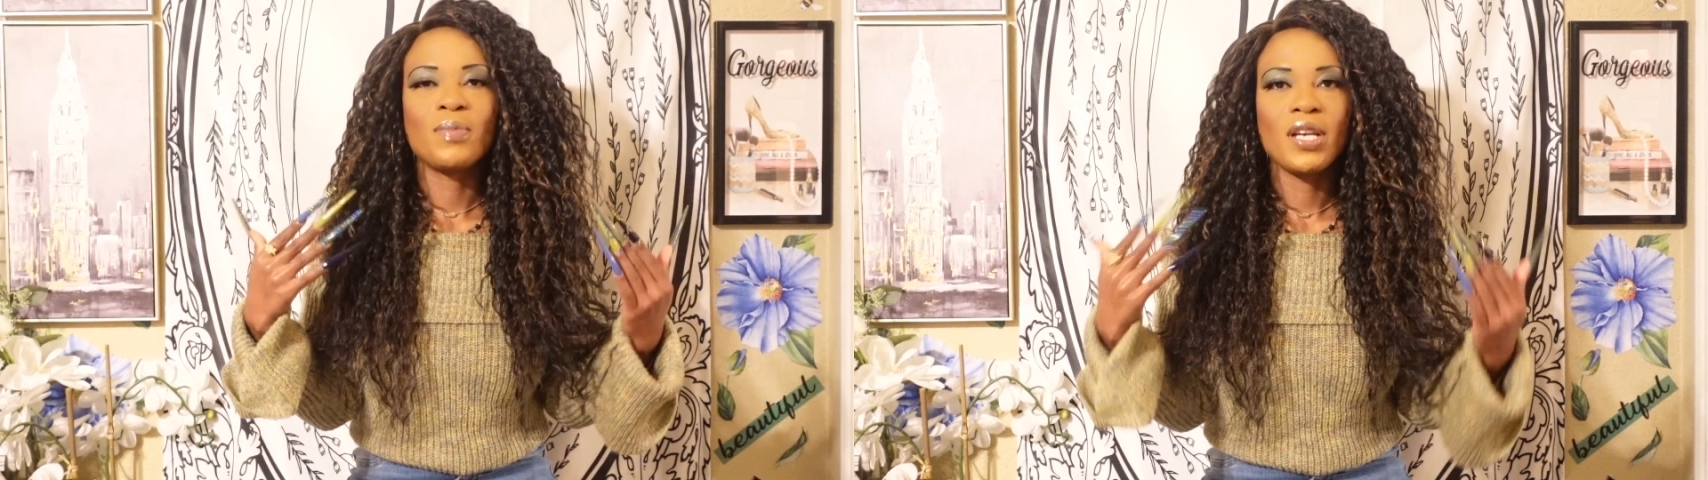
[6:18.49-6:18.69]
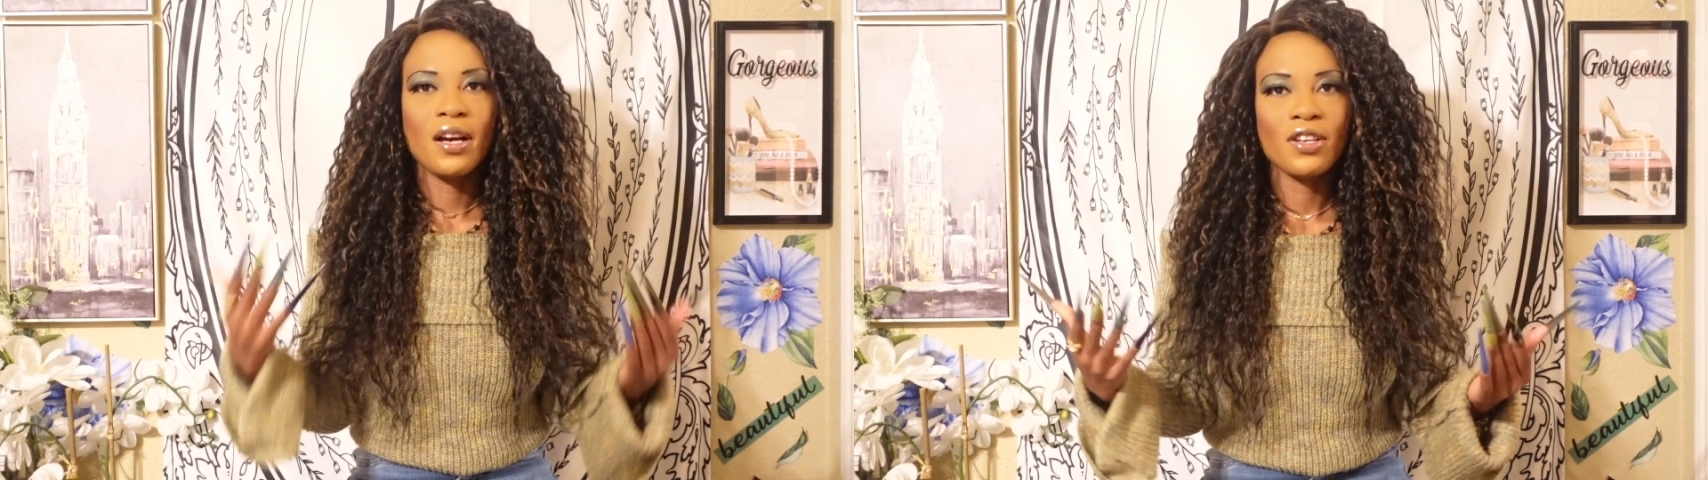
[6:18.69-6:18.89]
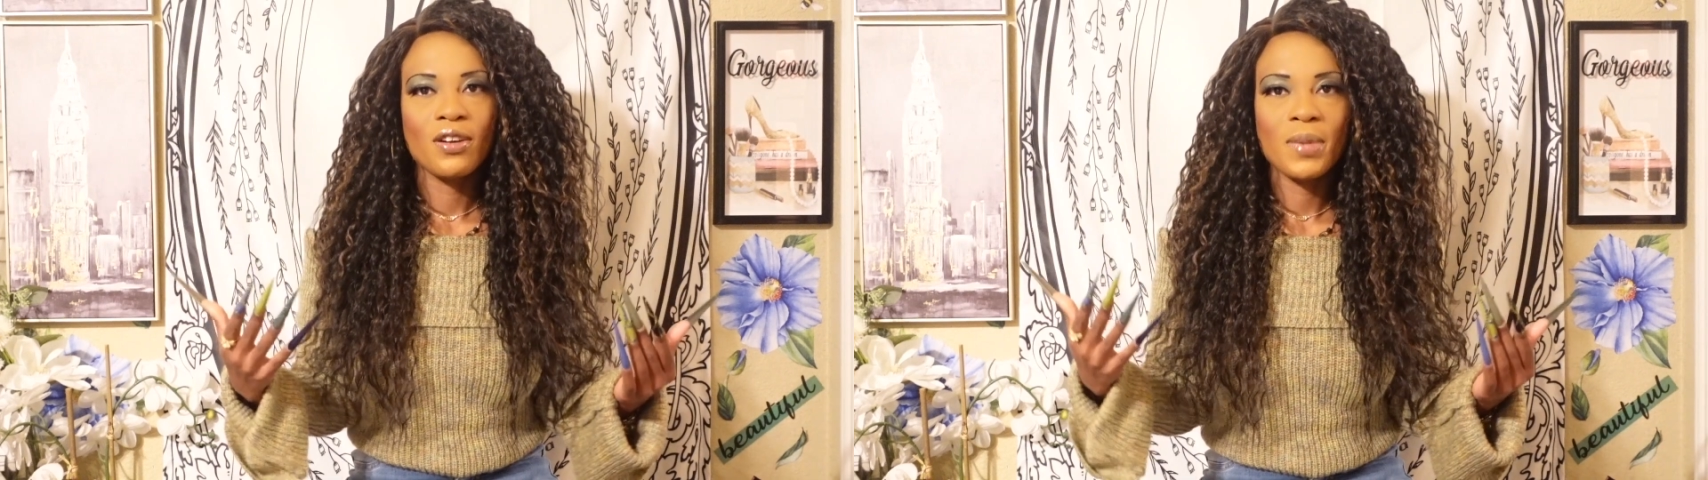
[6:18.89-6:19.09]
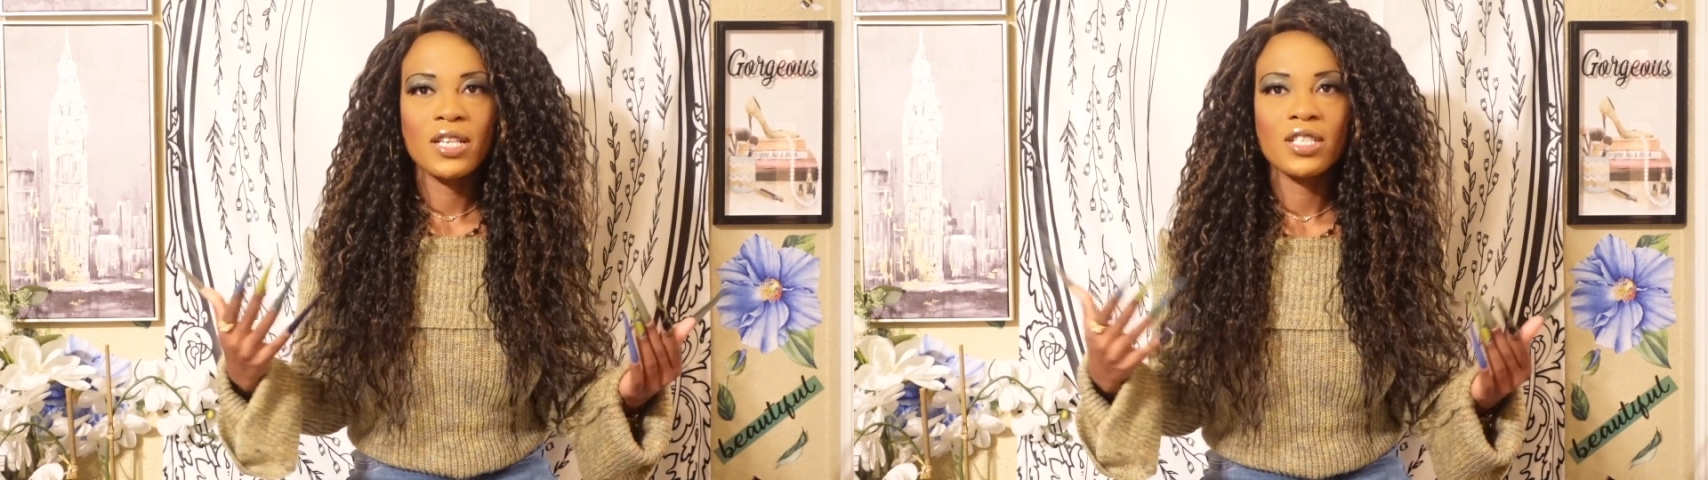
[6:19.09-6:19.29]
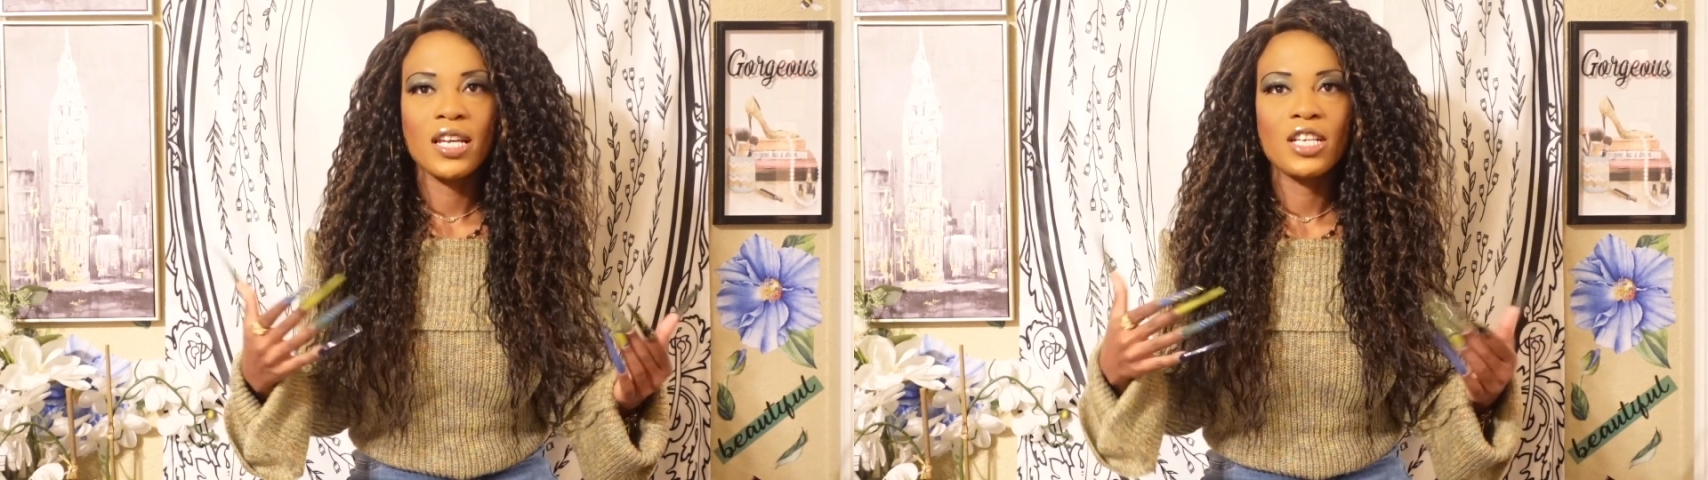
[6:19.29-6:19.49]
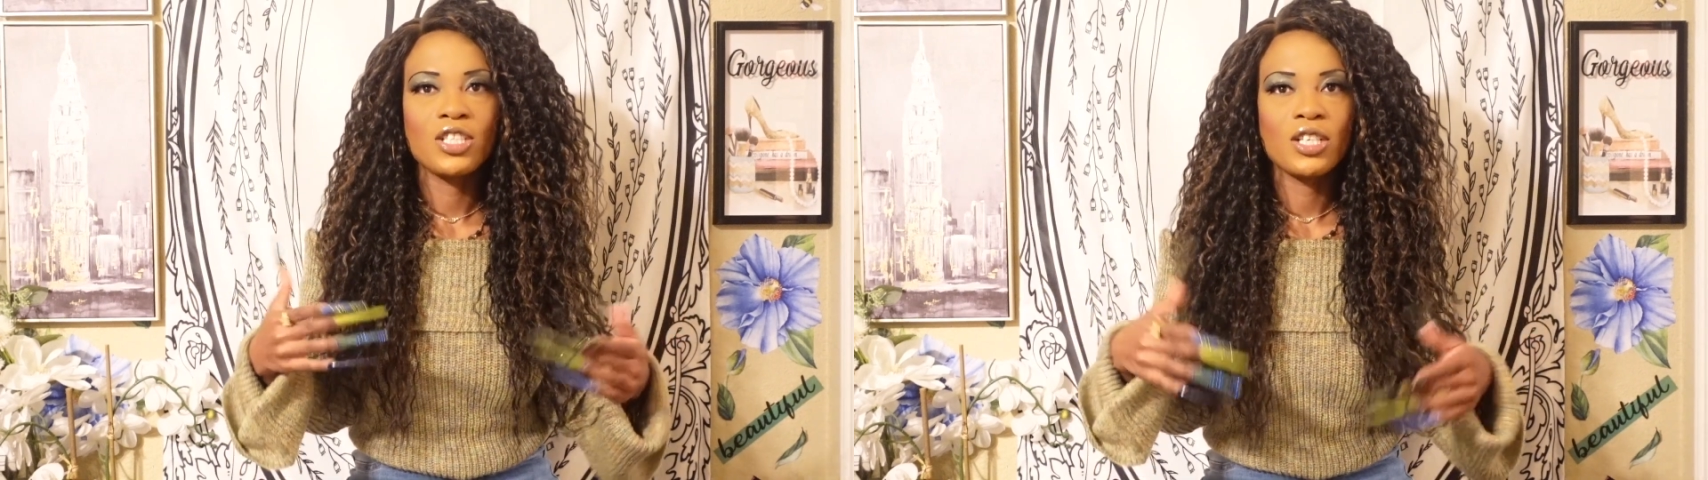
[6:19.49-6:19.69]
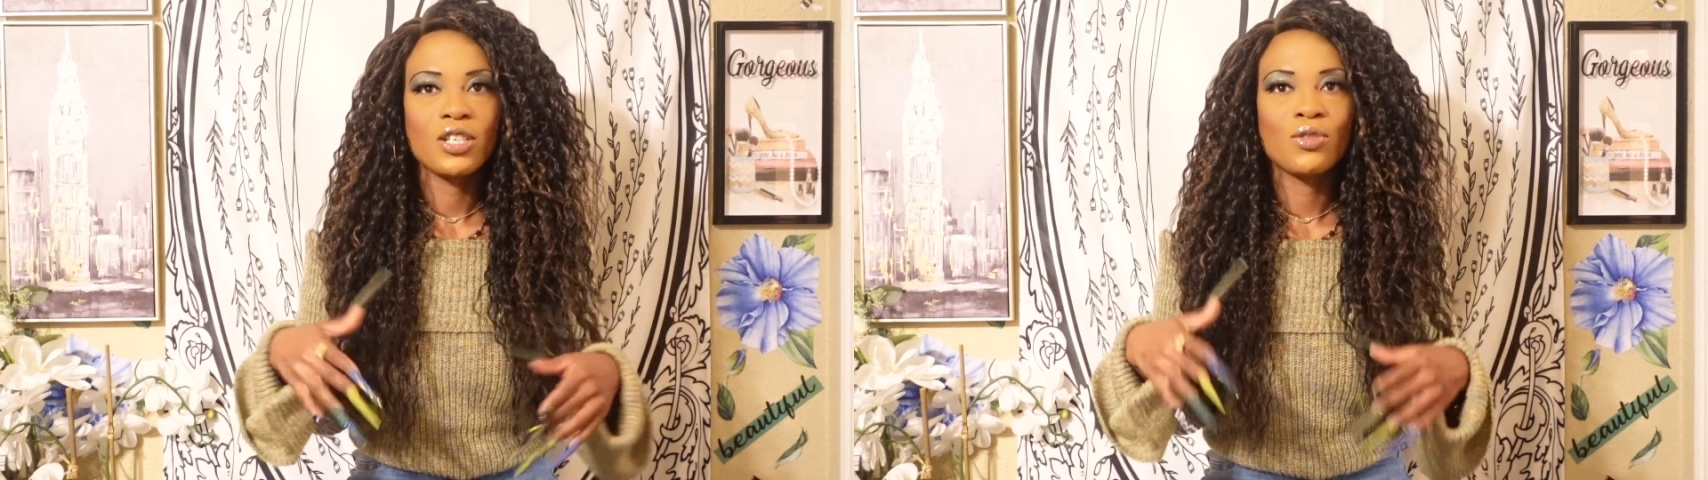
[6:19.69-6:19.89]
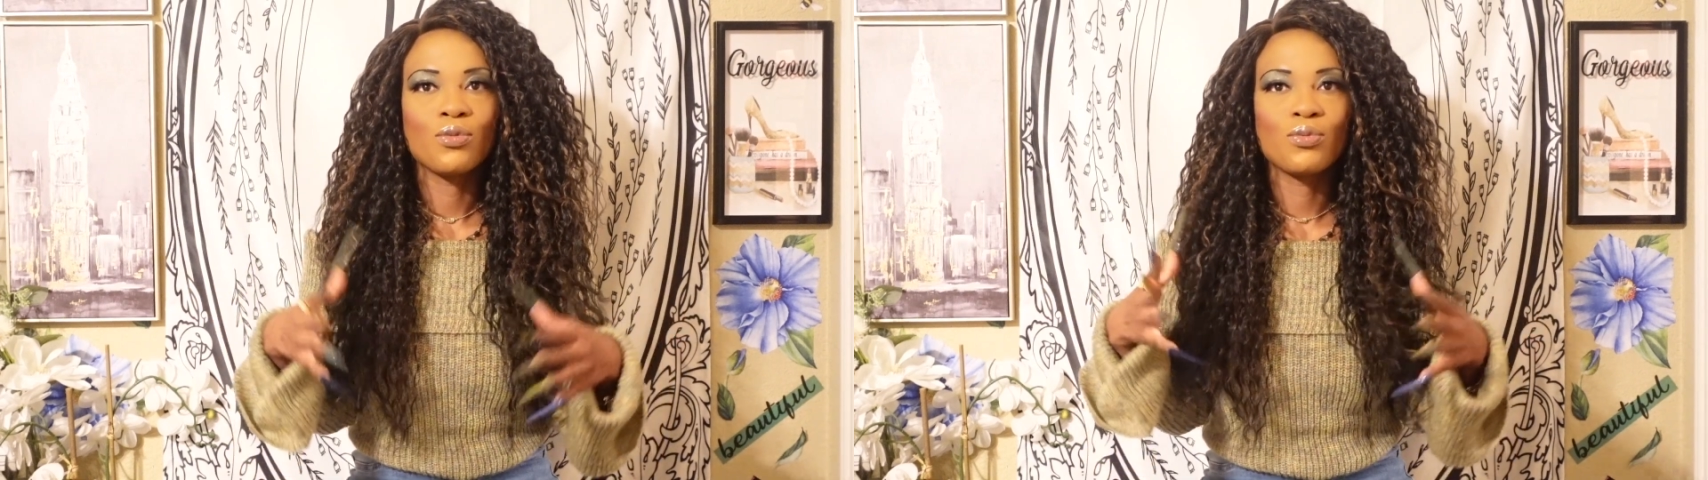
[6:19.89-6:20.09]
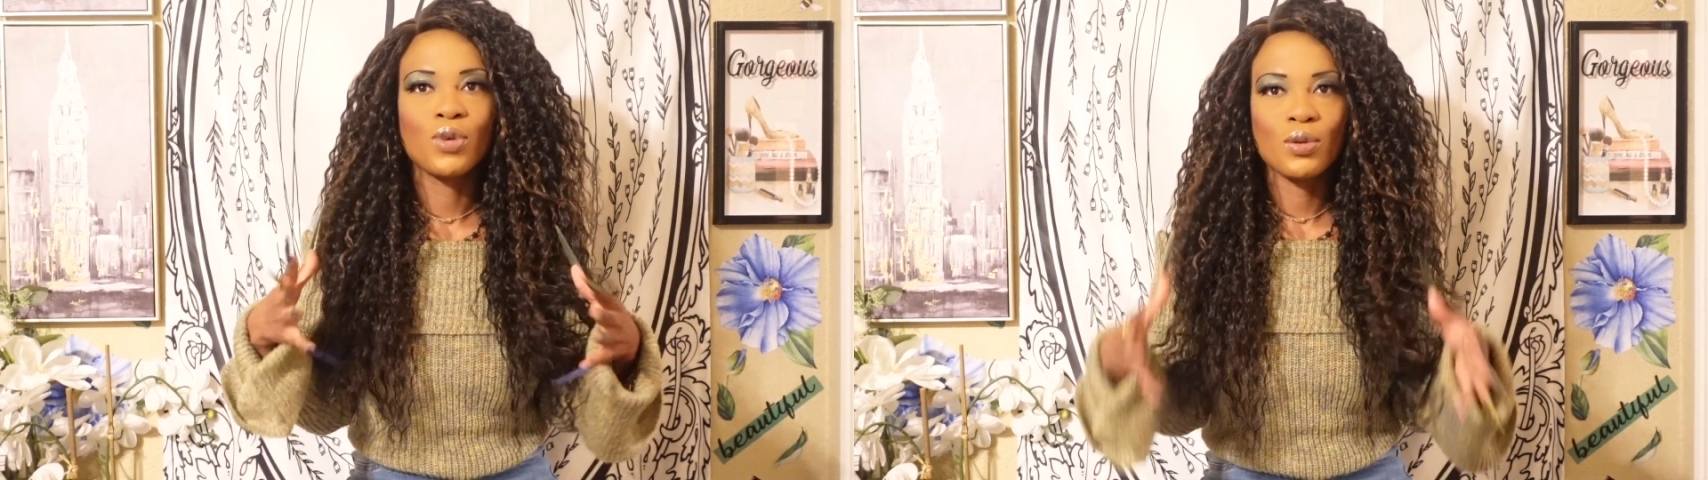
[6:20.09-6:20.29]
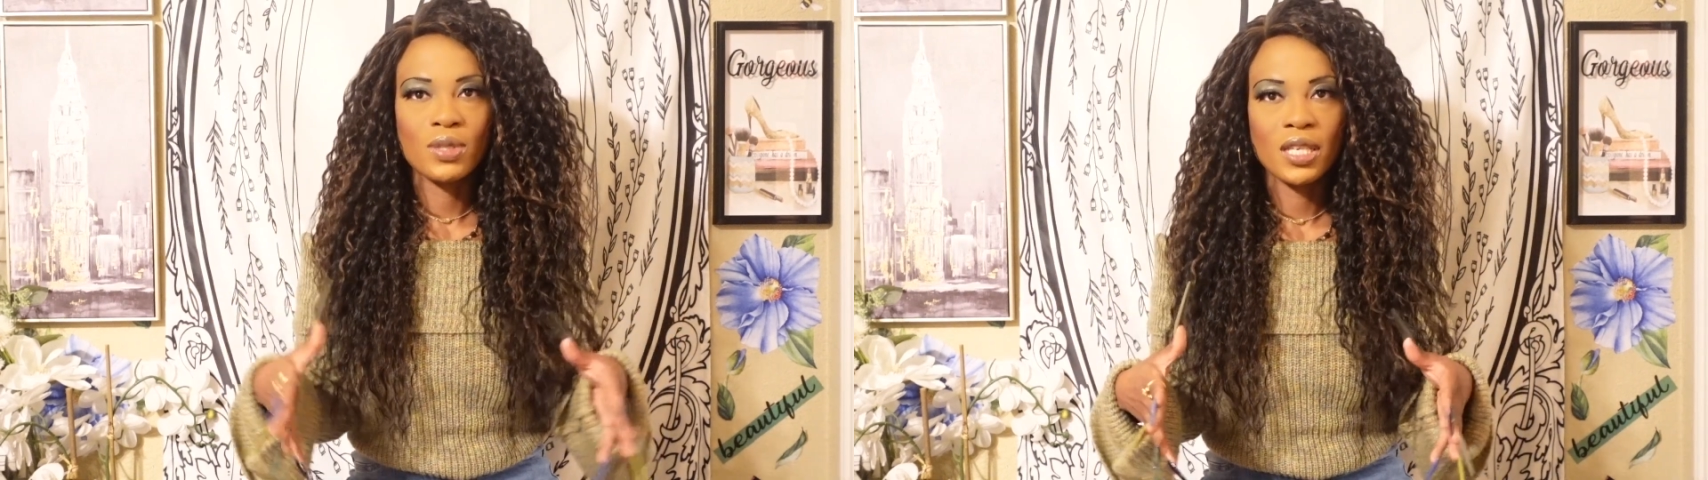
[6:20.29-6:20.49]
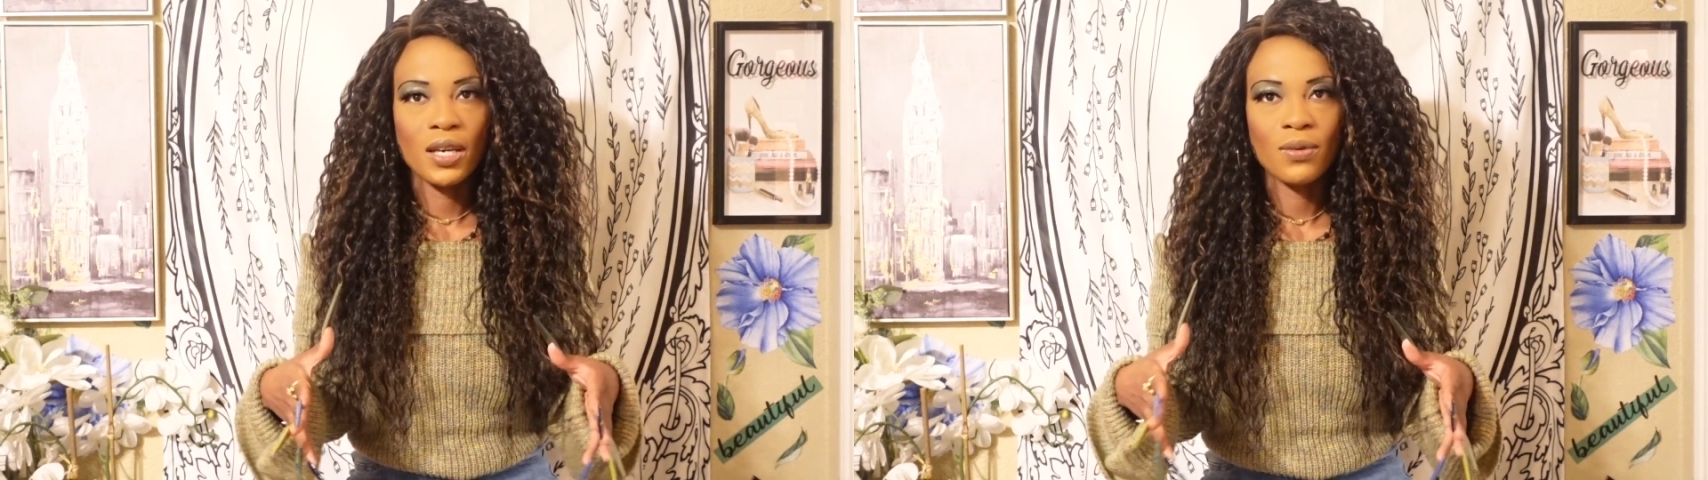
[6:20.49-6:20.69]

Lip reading: Beyond Your Imagination Roti.